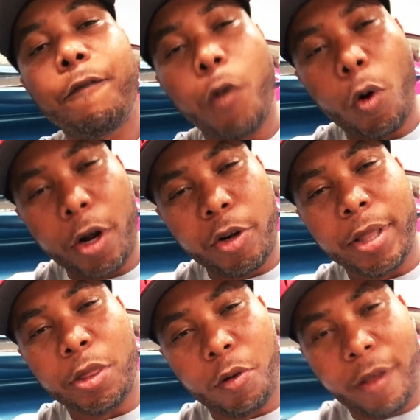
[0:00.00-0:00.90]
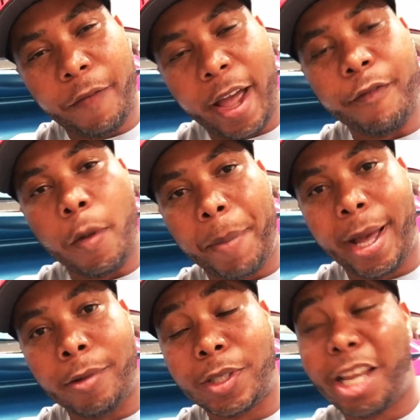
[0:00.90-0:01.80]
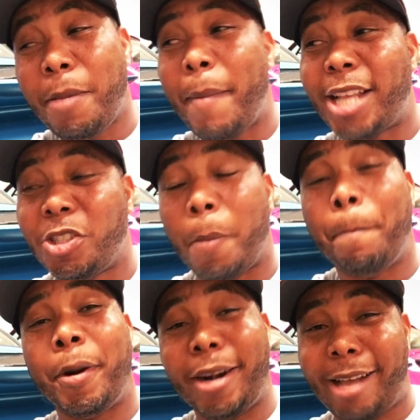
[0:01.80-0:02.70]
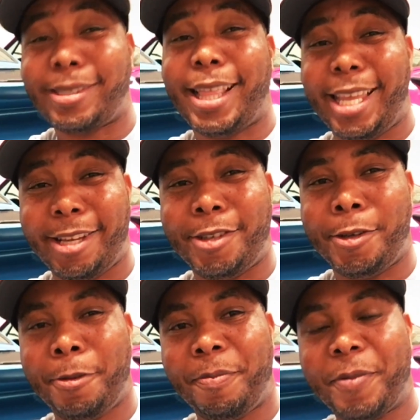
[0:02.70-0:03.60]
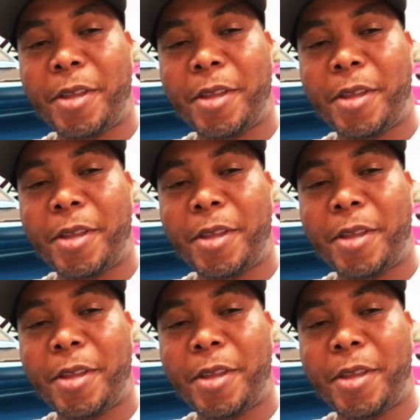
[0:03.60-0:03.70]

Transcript: 435 foot-pounds. Can you imagine the burnouts that thing could do?